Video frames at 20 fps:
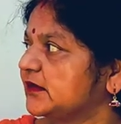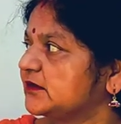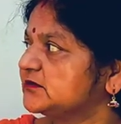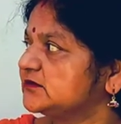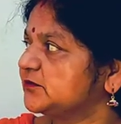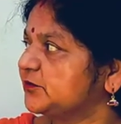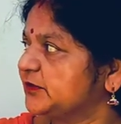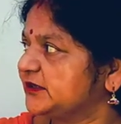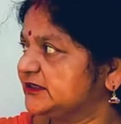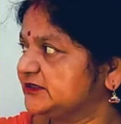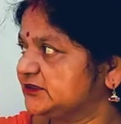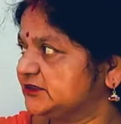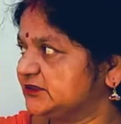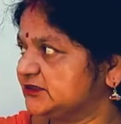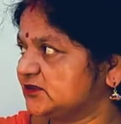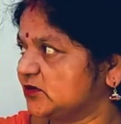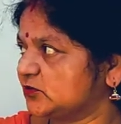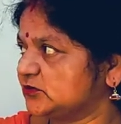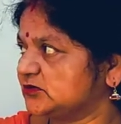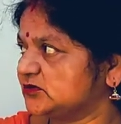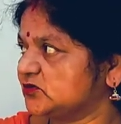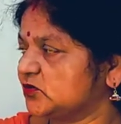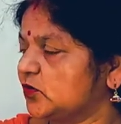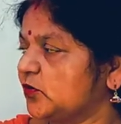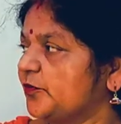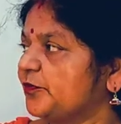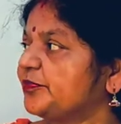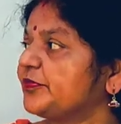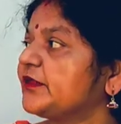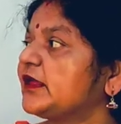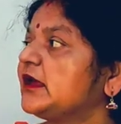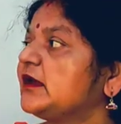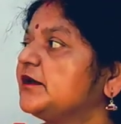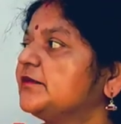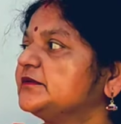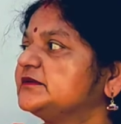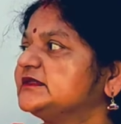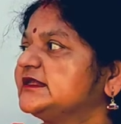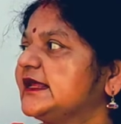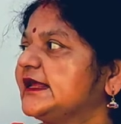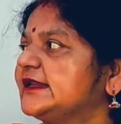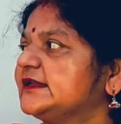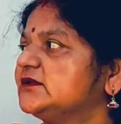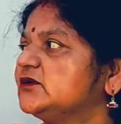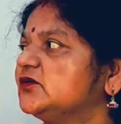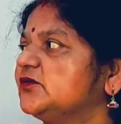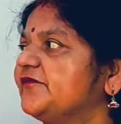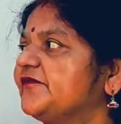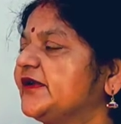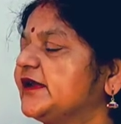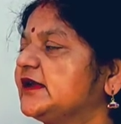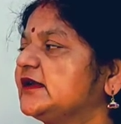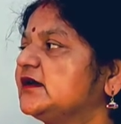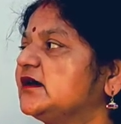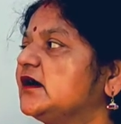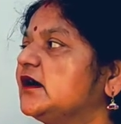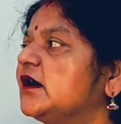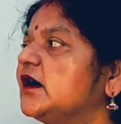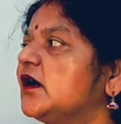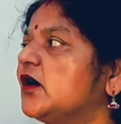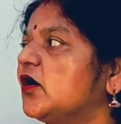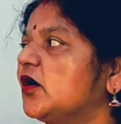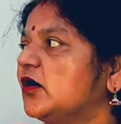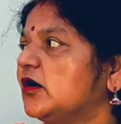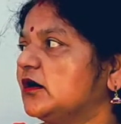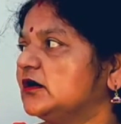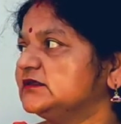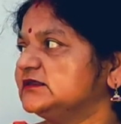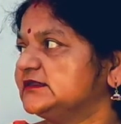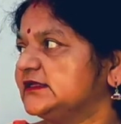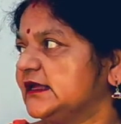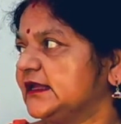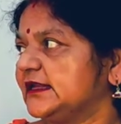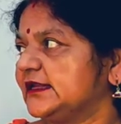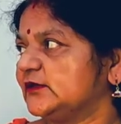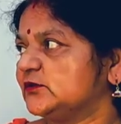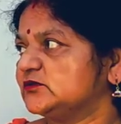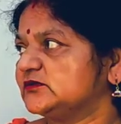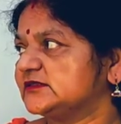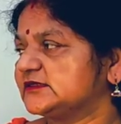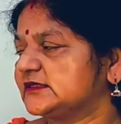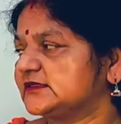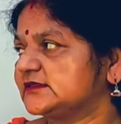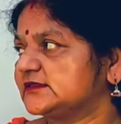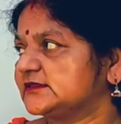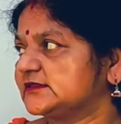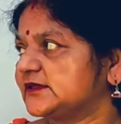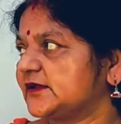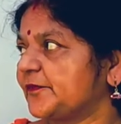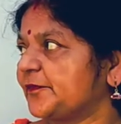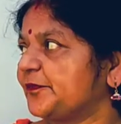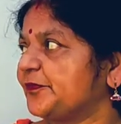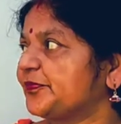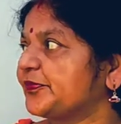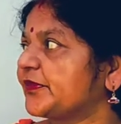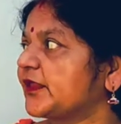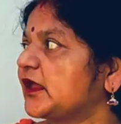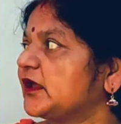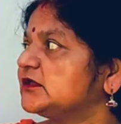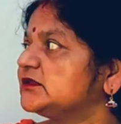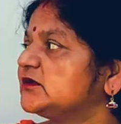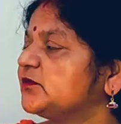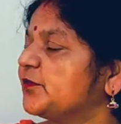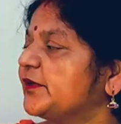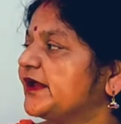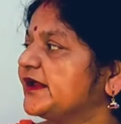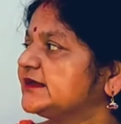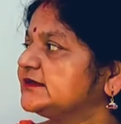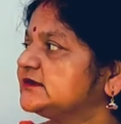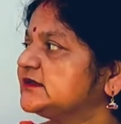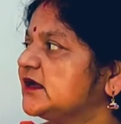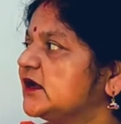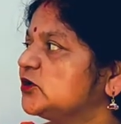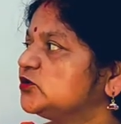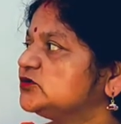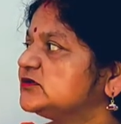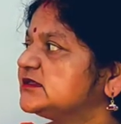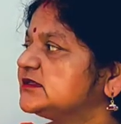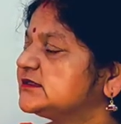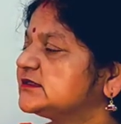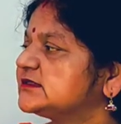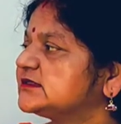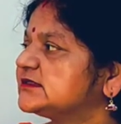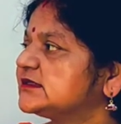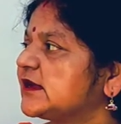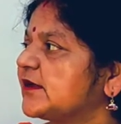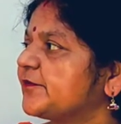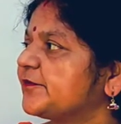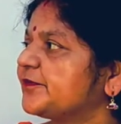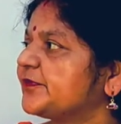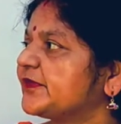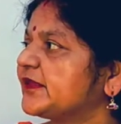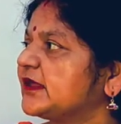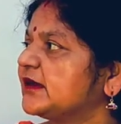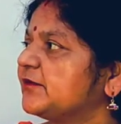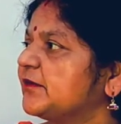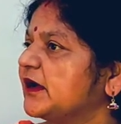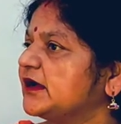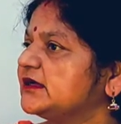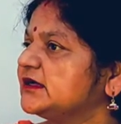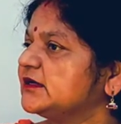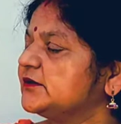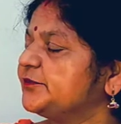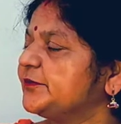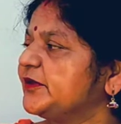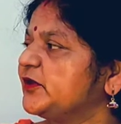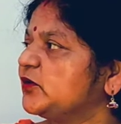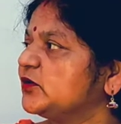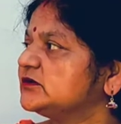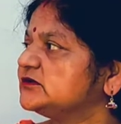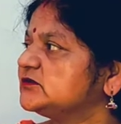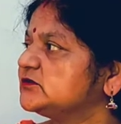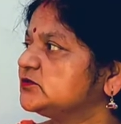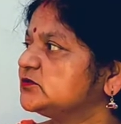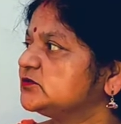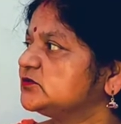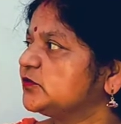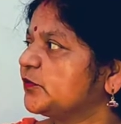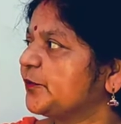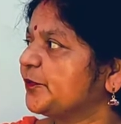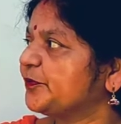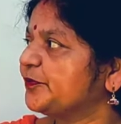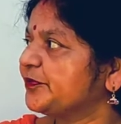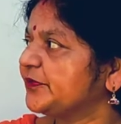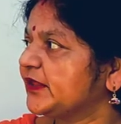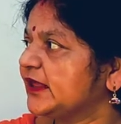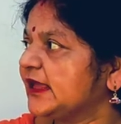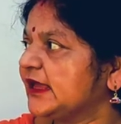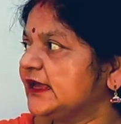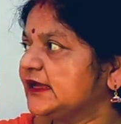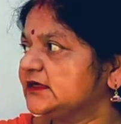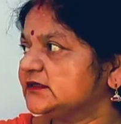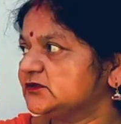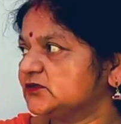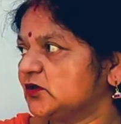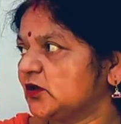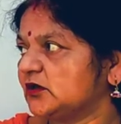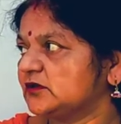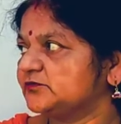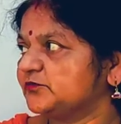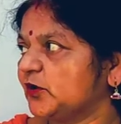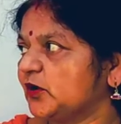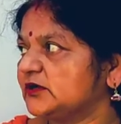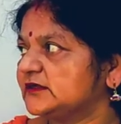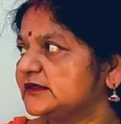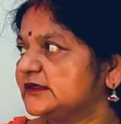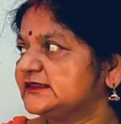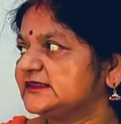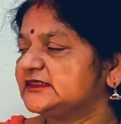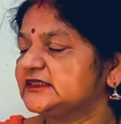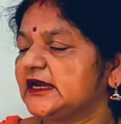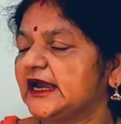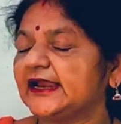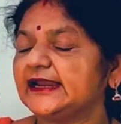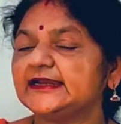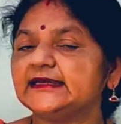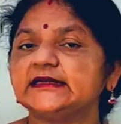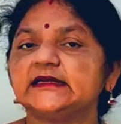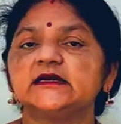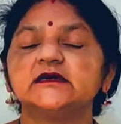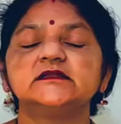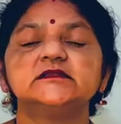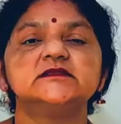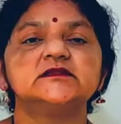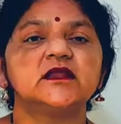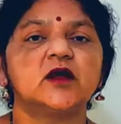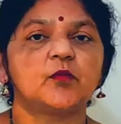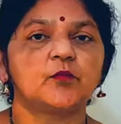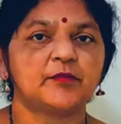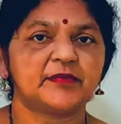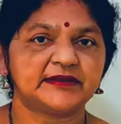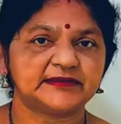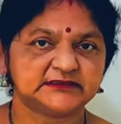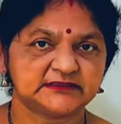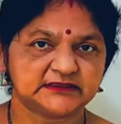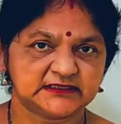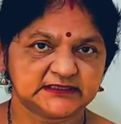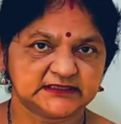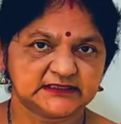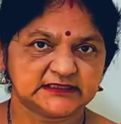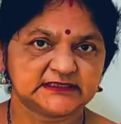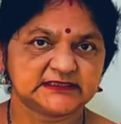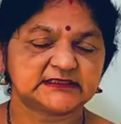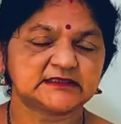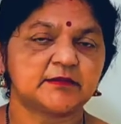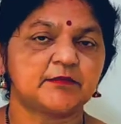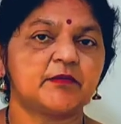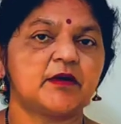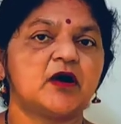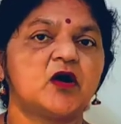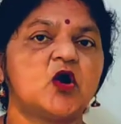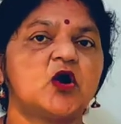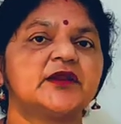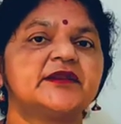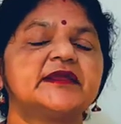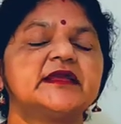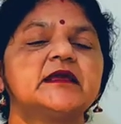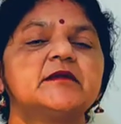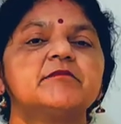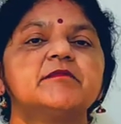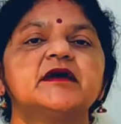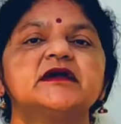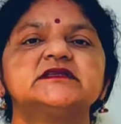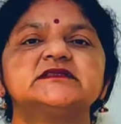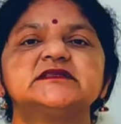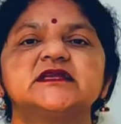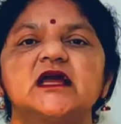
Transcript: Do my teachers also put their fingers in their noses or pick their noses like I and you do? So for a child, a teacher is a very